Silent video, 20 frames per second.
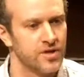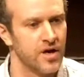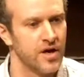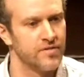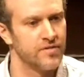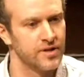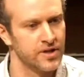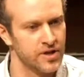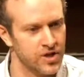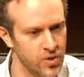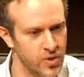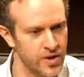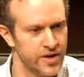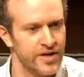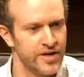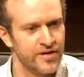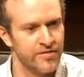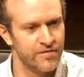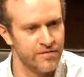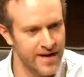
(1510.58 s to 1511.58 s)
a
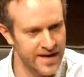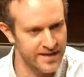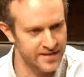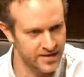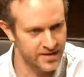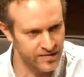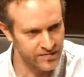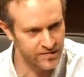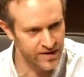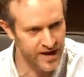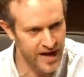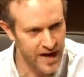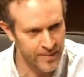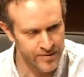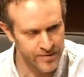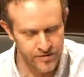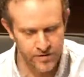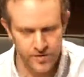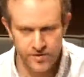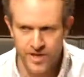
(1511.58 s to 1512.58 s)
liquidity event if that
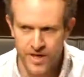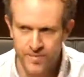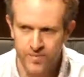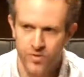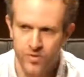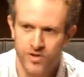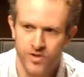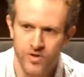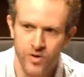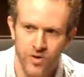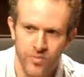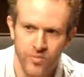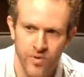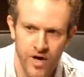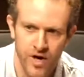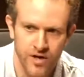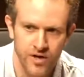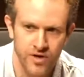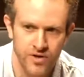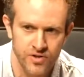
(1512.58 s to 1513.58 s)
happens. For example, we sold a
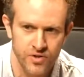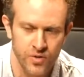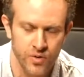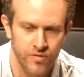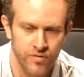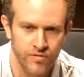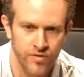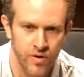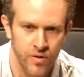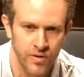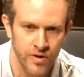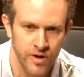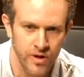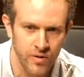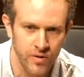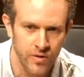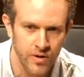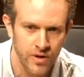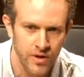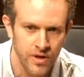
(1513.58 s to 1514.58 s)
product called
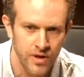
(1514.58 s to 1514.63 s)
Sortfolio.